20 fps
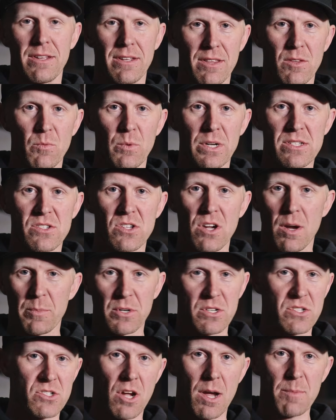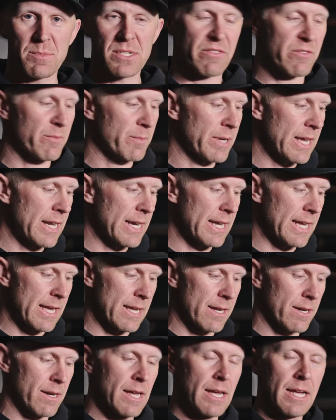The Windstopper stops it from getting
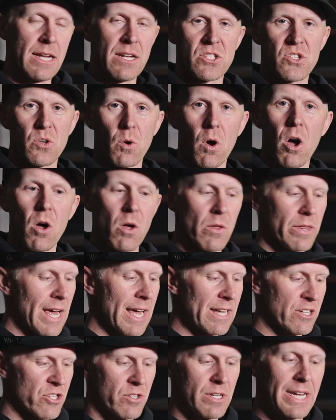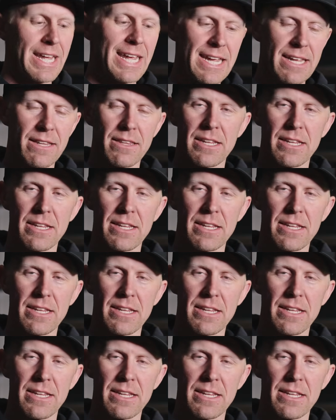in. So all that heat